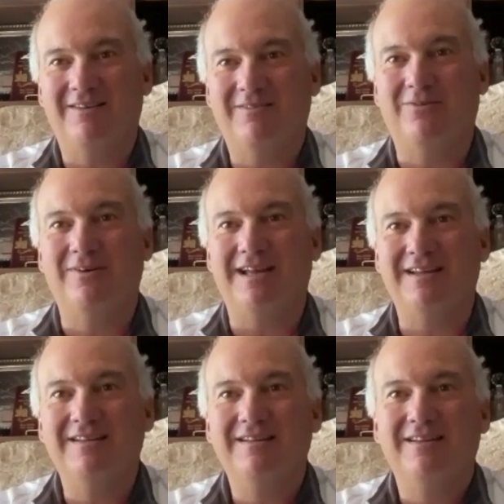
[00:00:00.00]
foredeck,
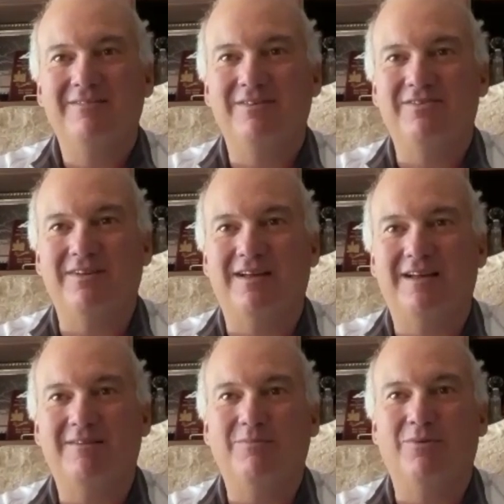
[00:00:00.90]
which
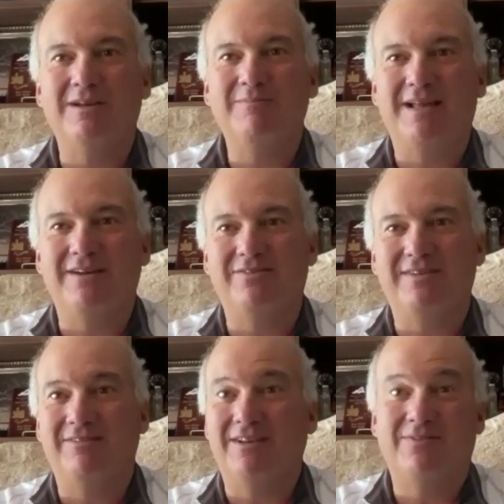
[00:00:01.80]
Morgan Bennett, who
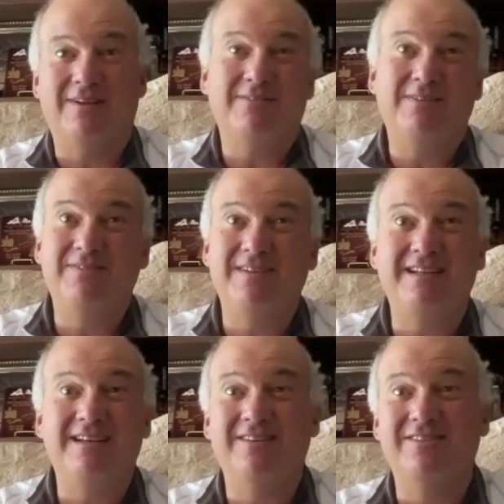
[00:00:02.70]
sailed with us for like 15
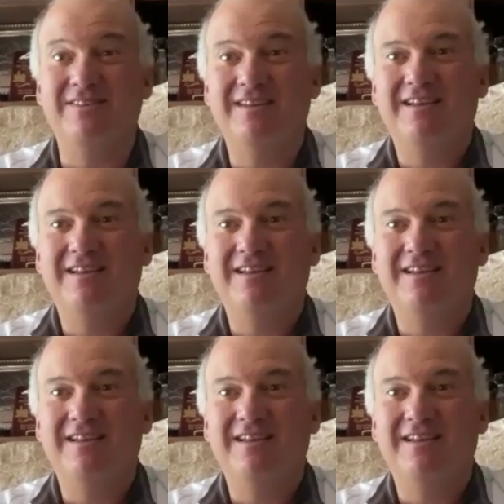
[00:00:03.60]
years,